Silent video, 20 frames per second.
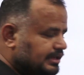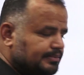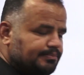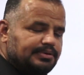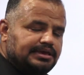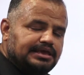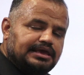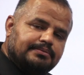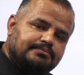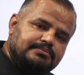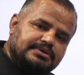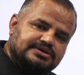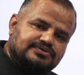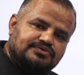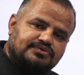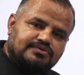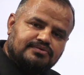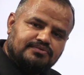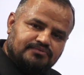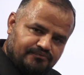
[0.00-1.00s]

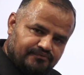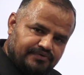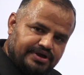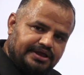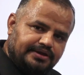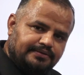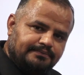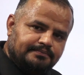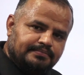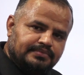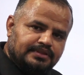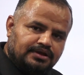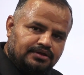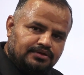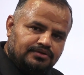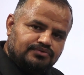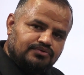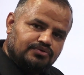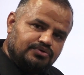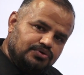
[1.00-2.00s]
dbms fine
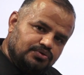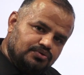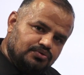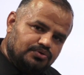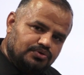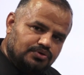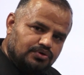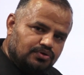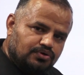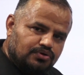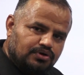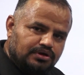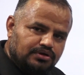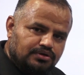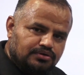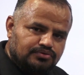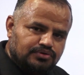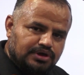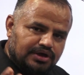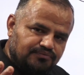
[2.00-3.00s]
so, you know
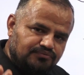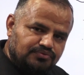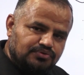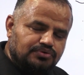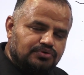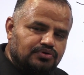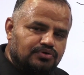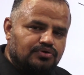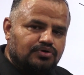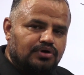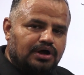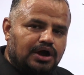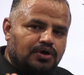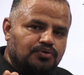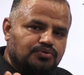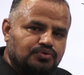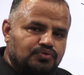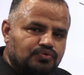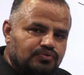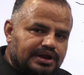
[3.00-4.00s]
you have to know
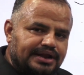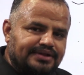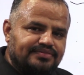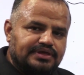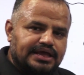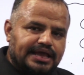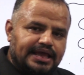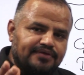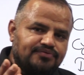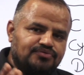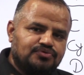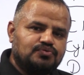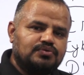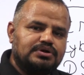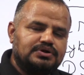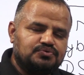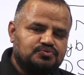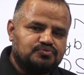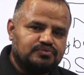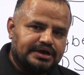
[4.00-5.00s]
how to write the
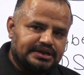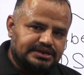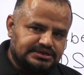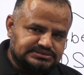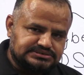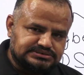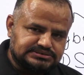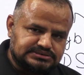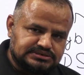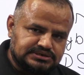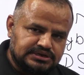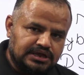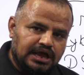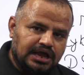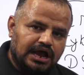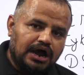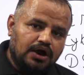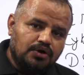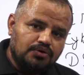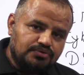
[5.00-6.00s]
SQL queries,
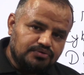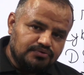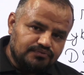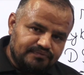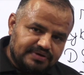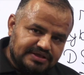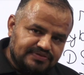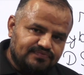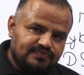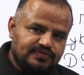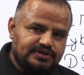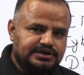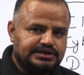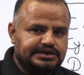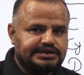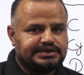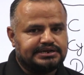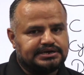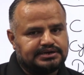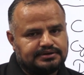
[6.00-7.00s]
how to fetch the
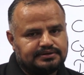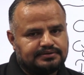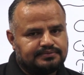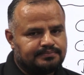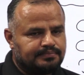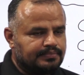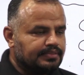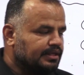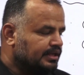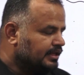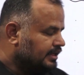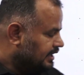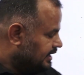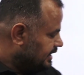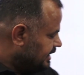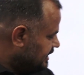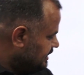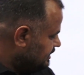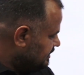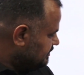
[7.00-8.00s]
data
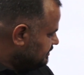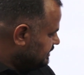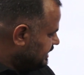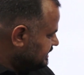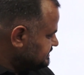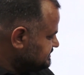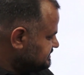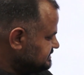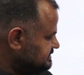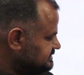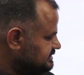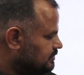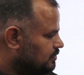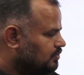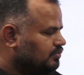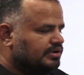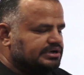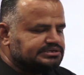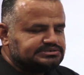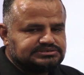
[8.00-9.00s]
and next is
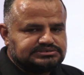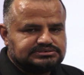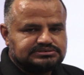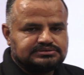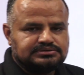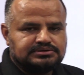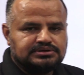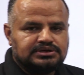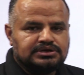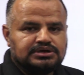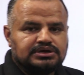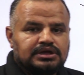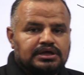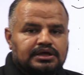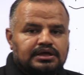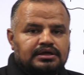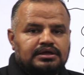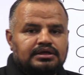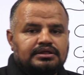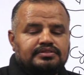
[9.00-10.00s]
OS.
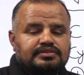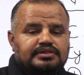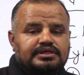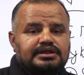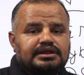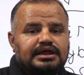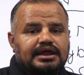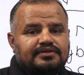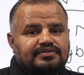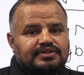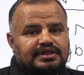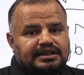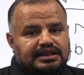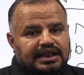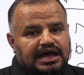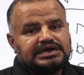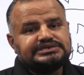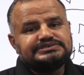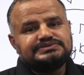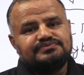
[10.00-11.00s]
The and the
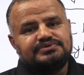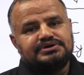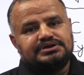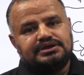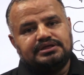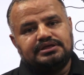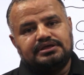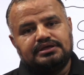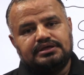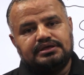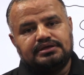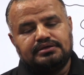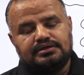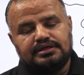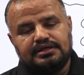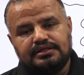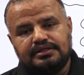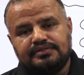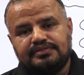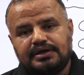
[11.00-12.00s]
last one
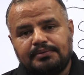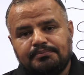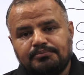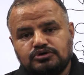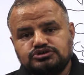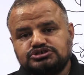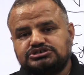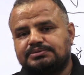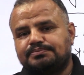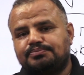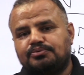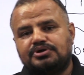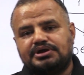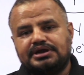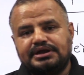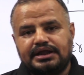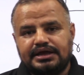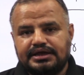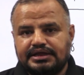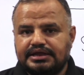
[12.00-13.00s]
and the most
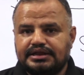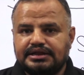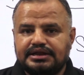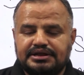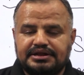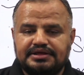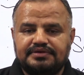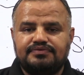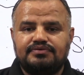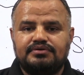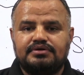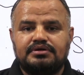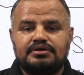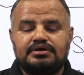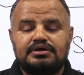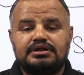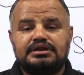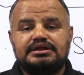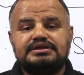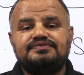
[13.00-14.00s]
important again it is
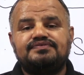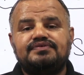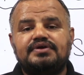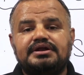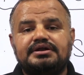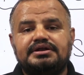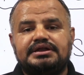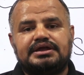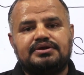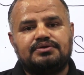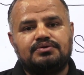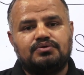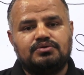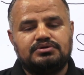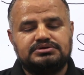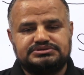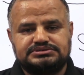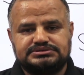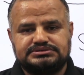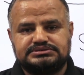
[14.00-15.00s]
recent
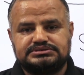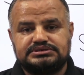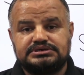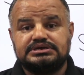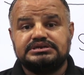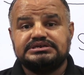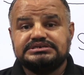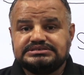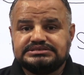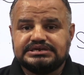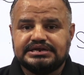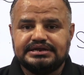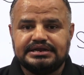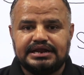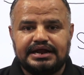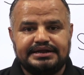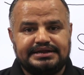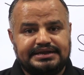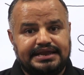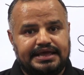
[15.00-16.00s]
technologies, recent
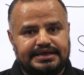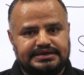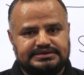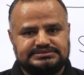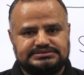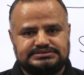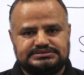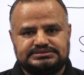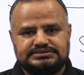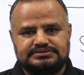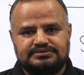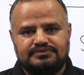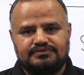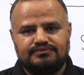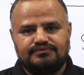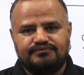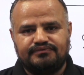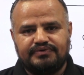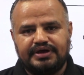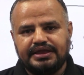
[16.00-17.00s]
attacks
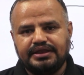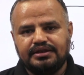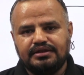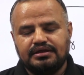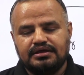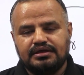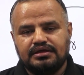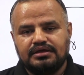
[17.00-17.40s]
fine.